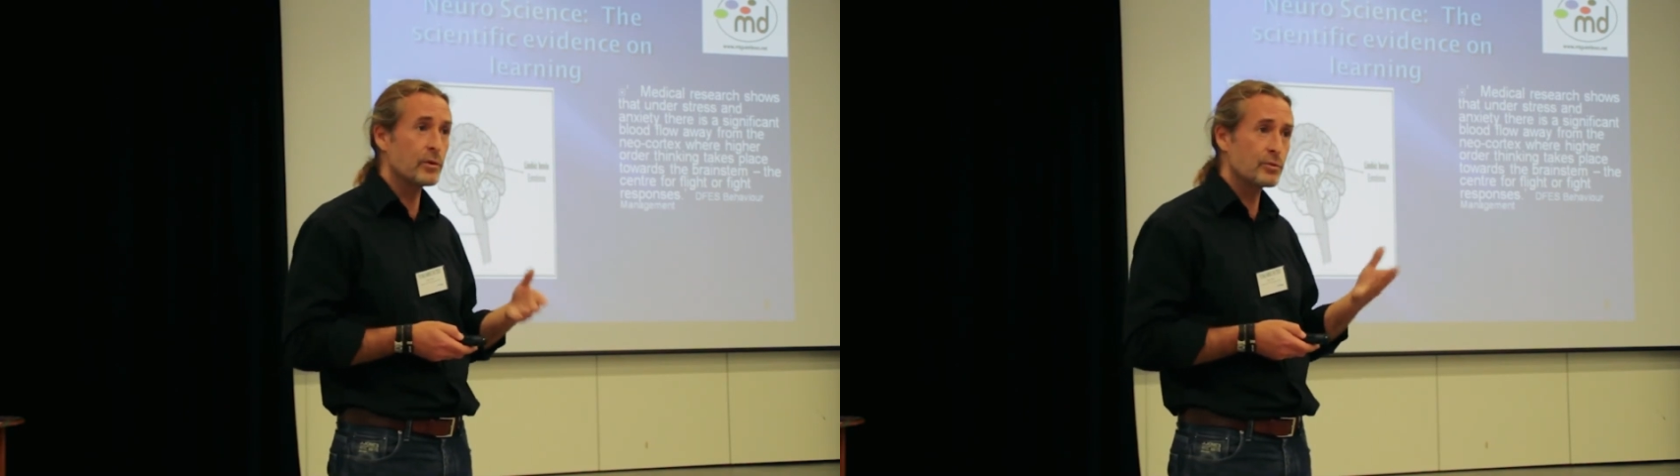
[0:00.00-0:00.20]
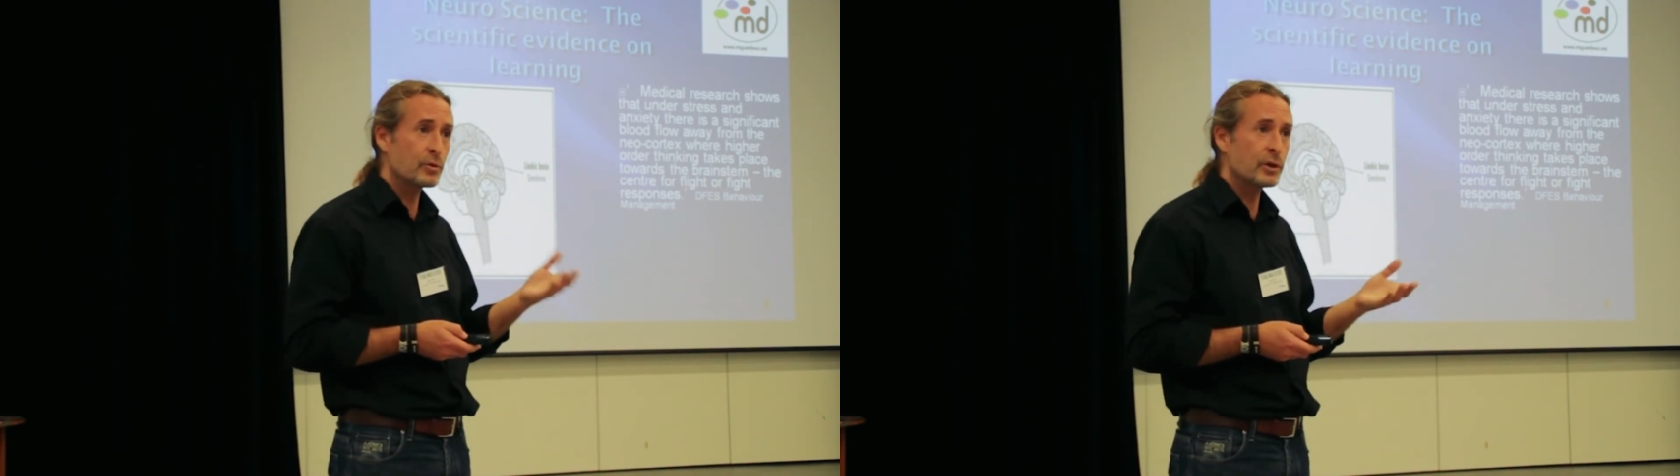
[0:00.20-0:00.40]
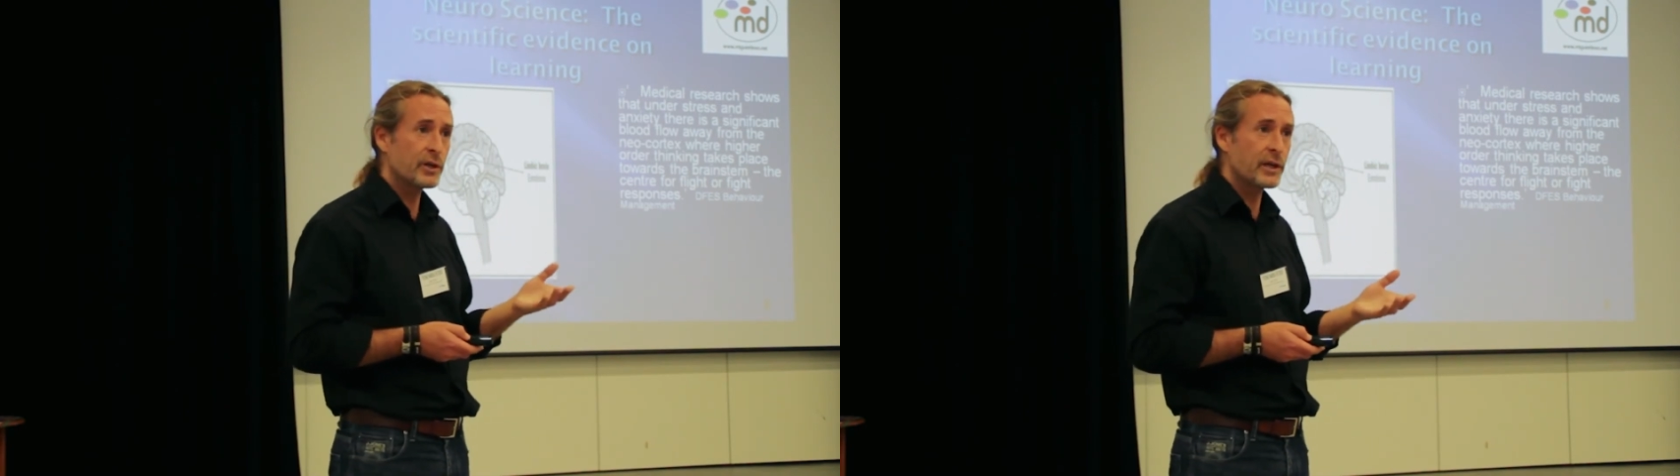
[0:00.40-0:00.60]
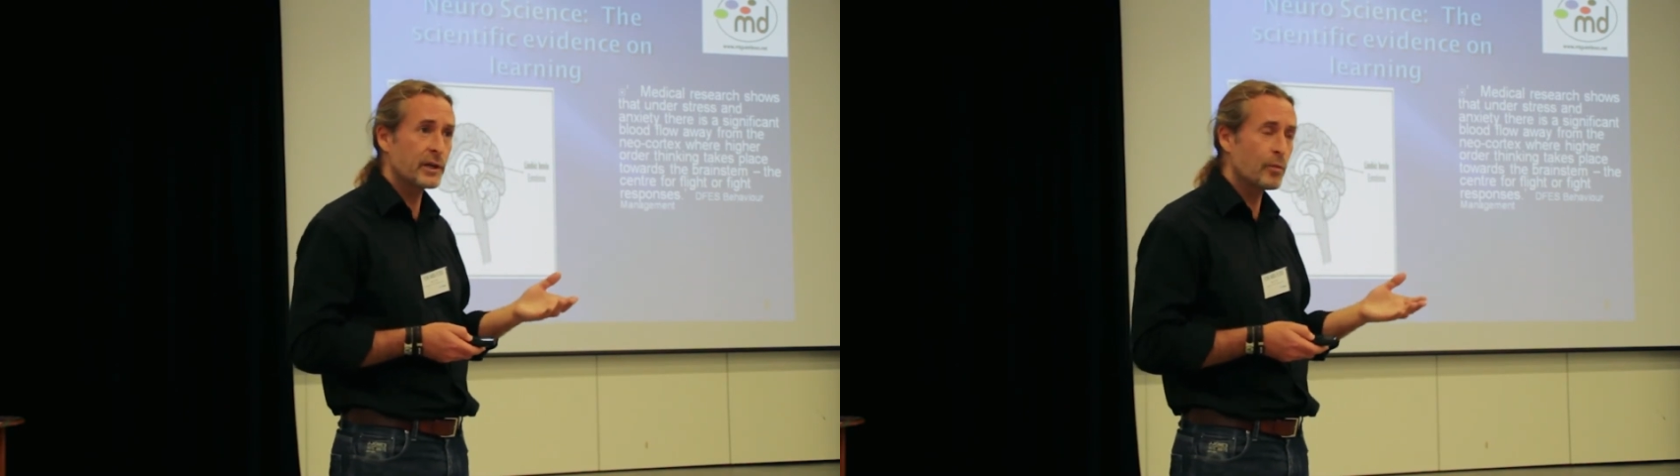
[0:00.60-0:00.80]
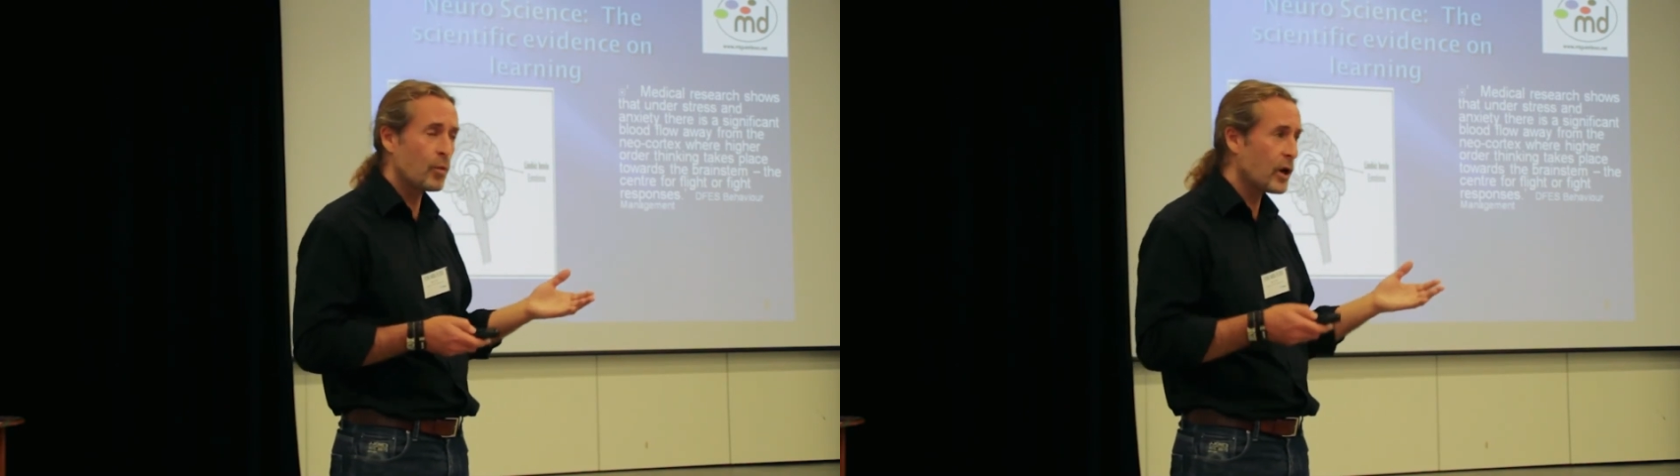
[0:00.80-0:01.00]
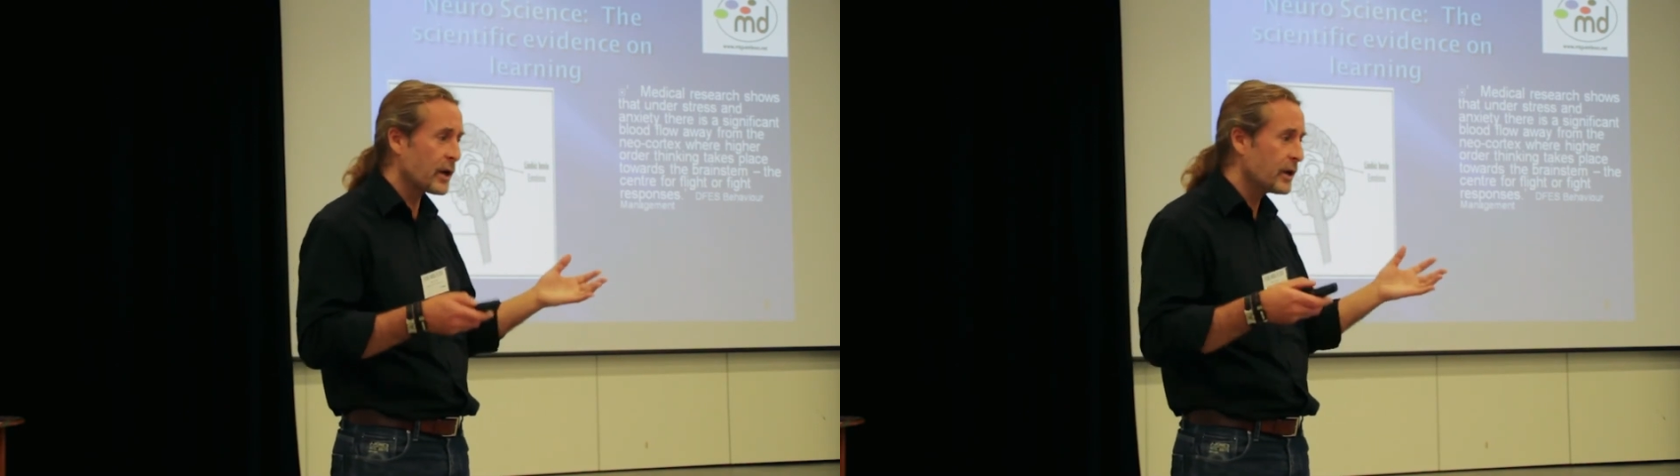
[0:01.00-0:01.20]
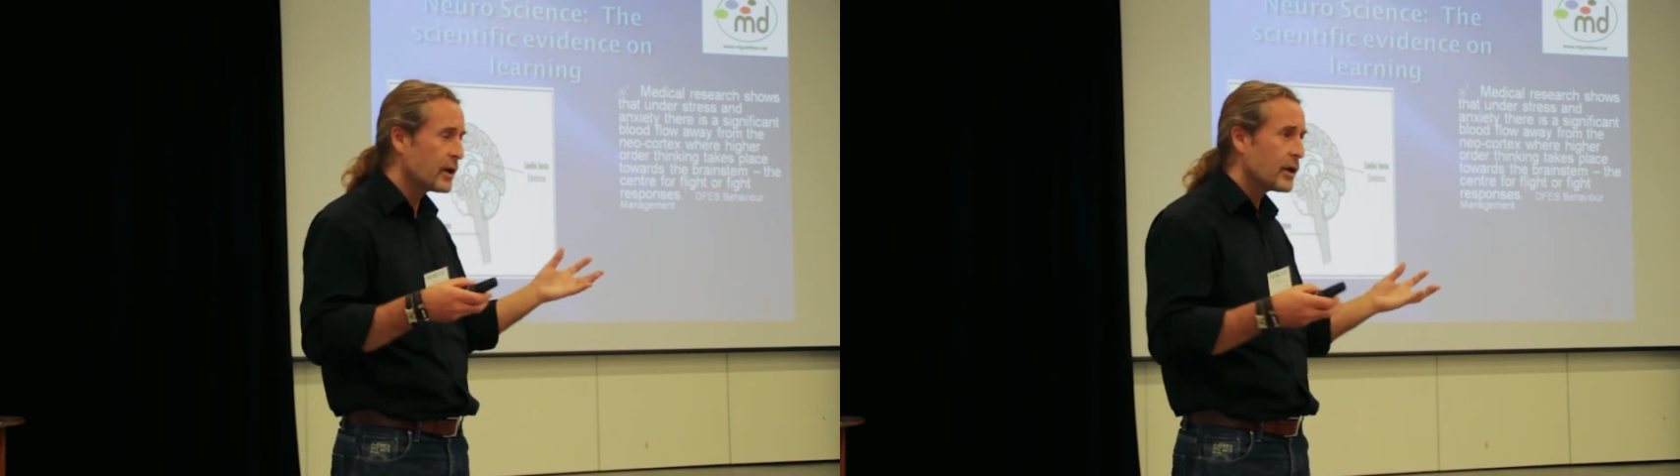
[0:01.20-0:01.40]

was working and why